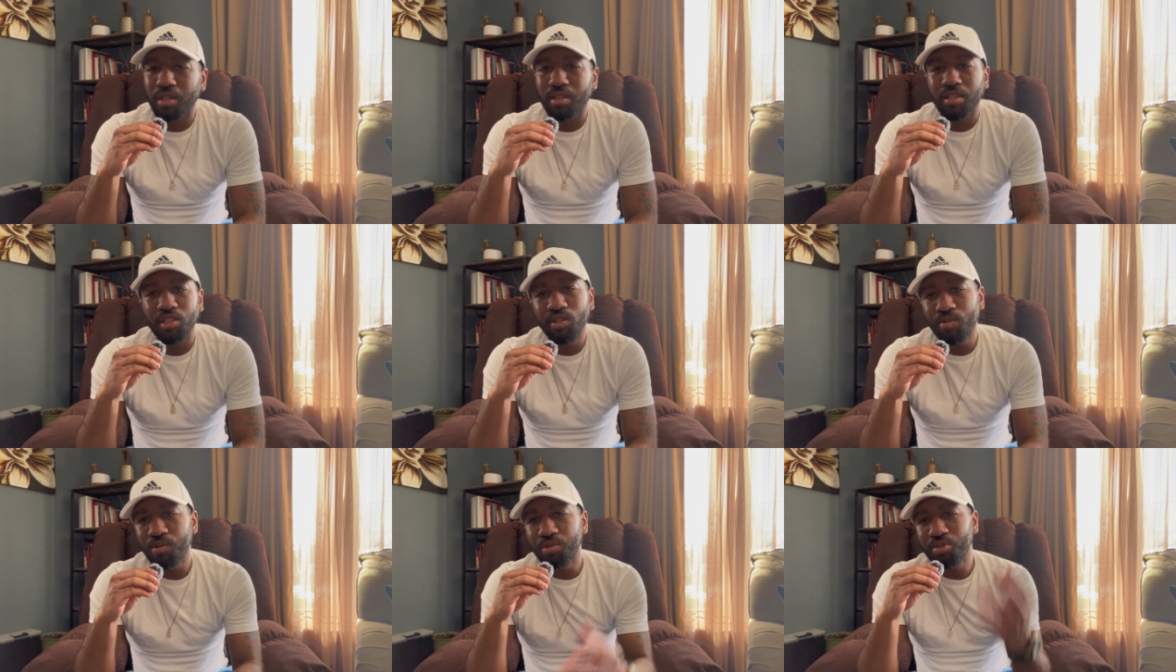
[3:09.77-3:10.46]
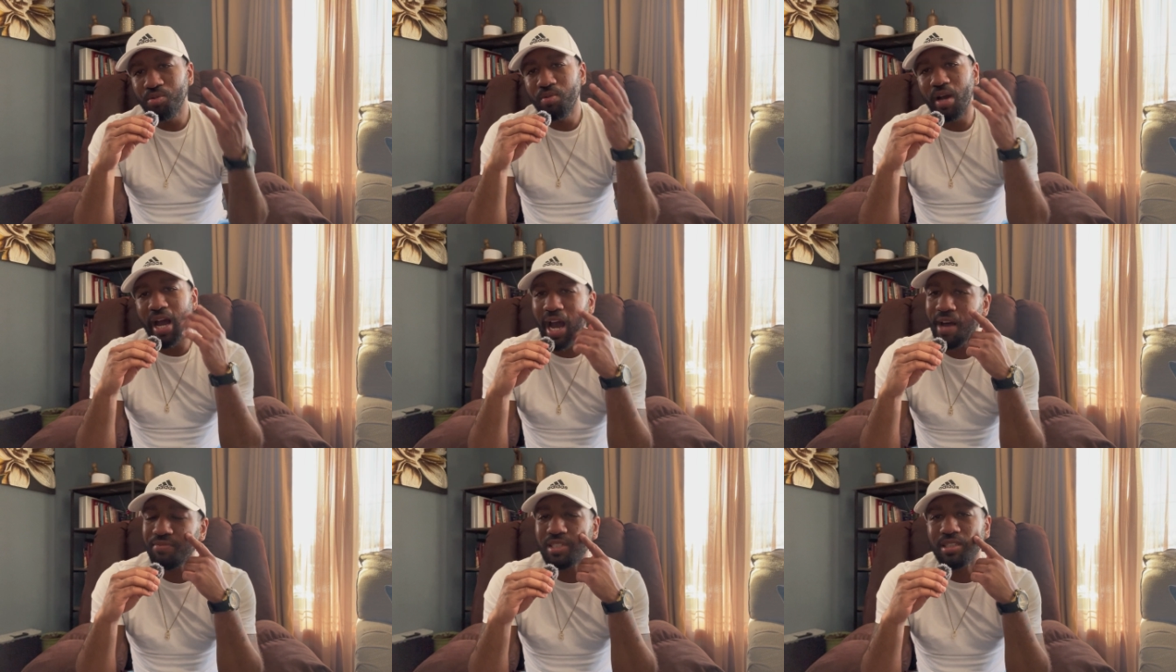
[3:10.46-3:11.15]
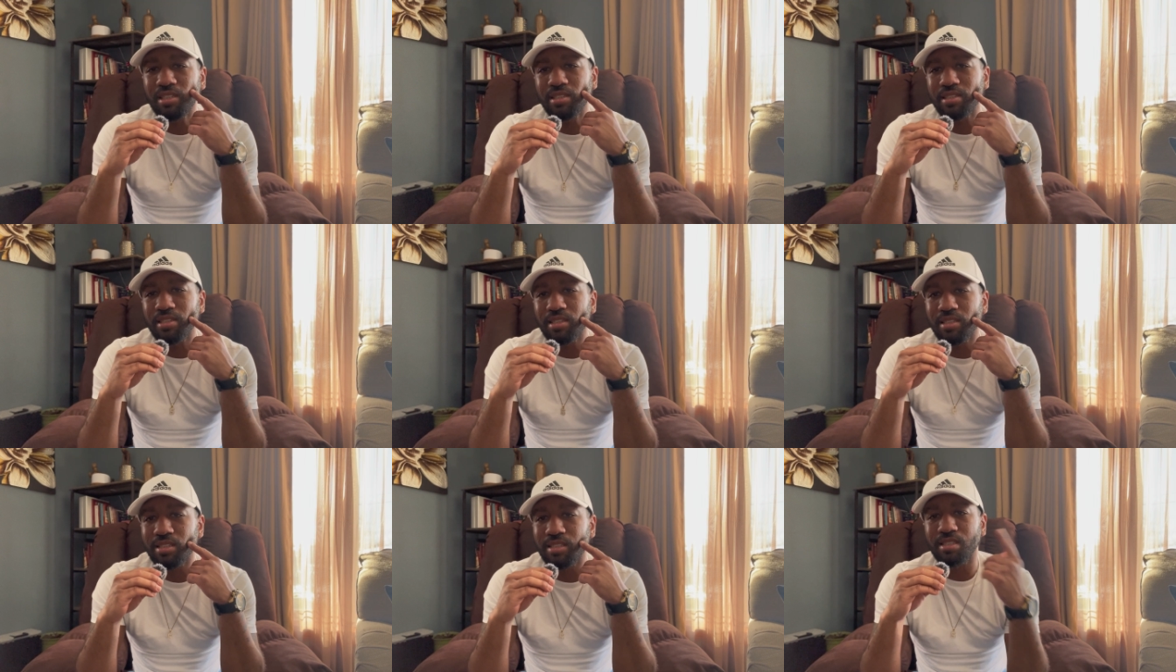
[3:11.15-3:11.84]
you have to
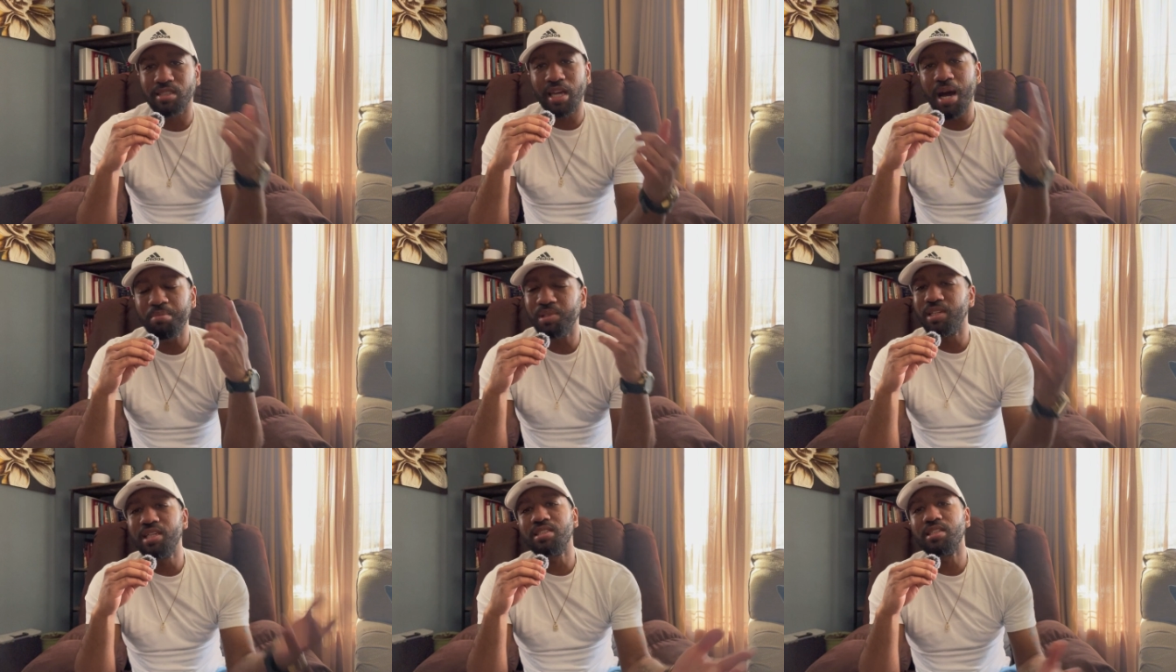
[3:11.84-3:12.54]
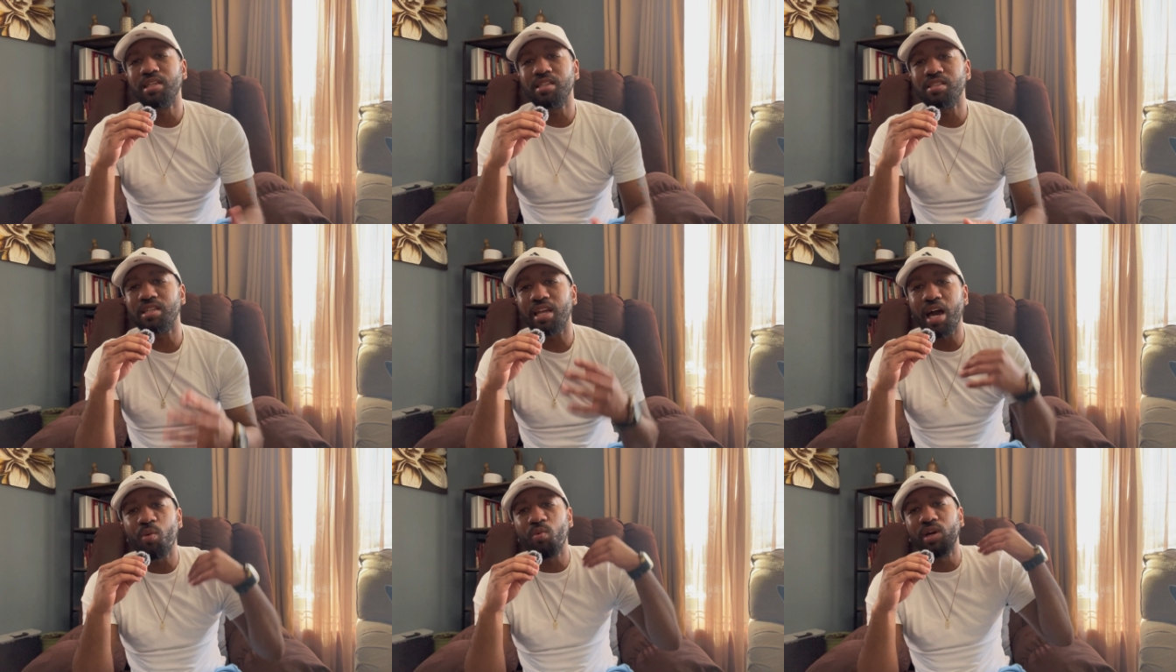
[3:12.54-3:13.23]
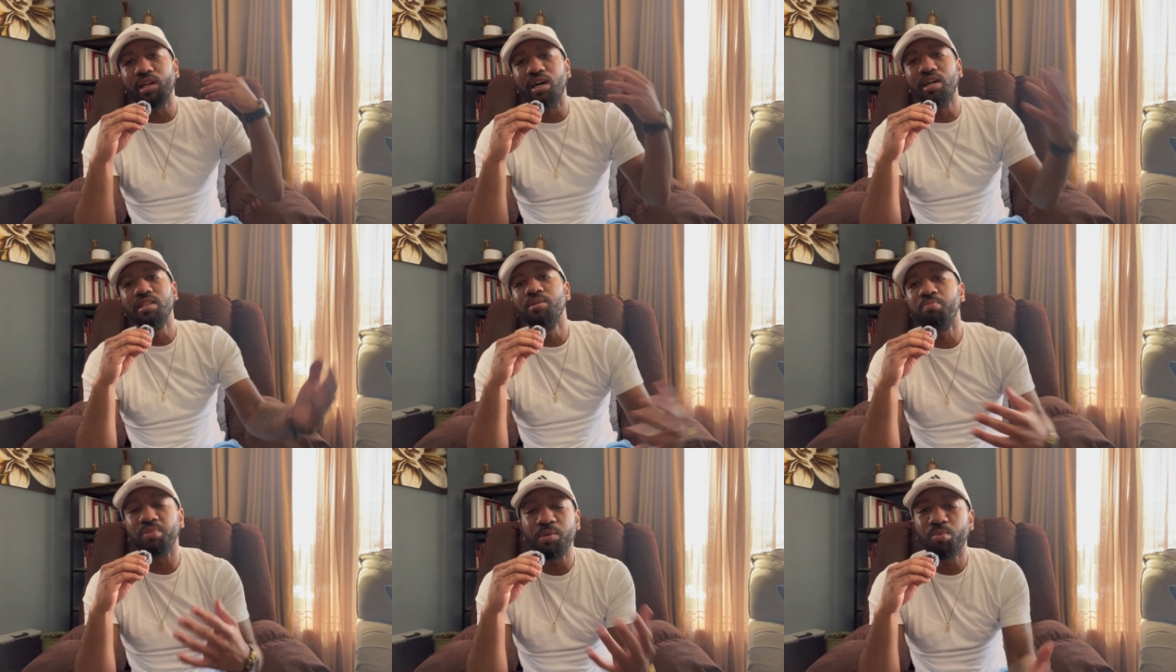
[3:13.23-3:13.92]
stop listening to like what other
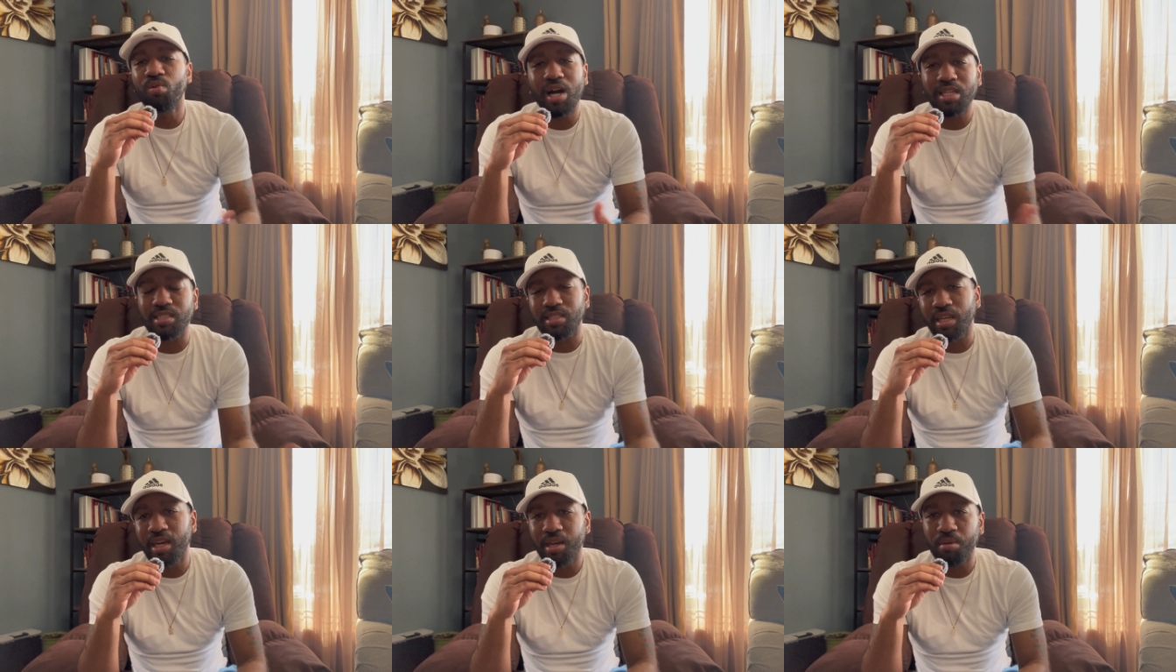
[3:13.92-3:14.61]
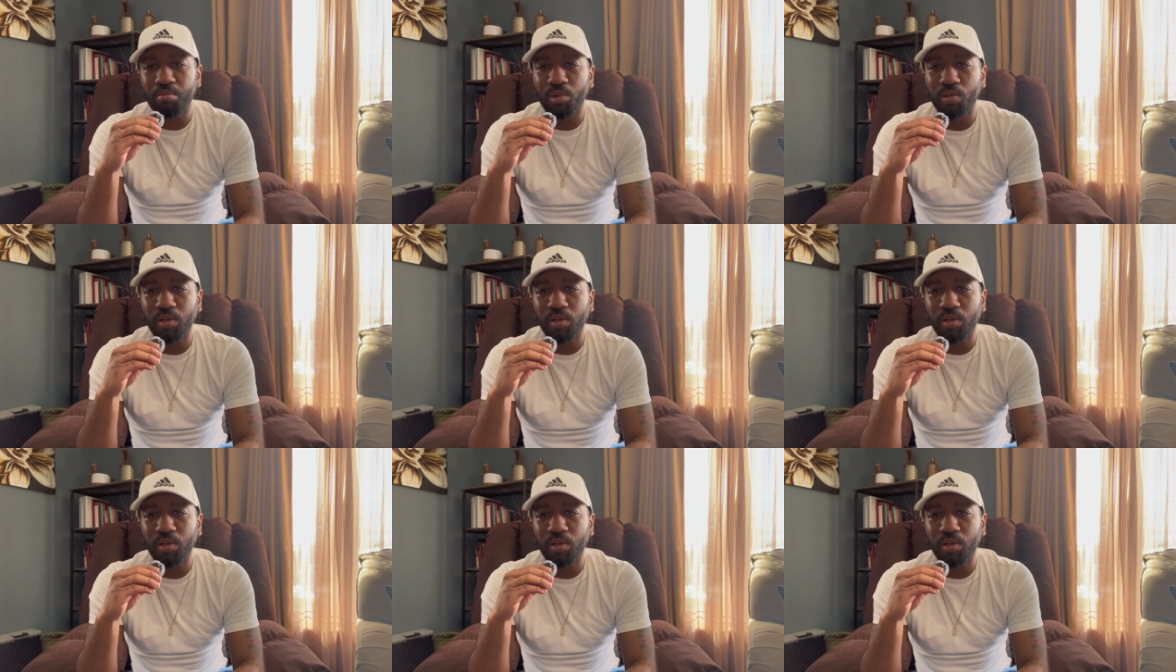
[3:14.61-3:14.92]
people are saying, bro.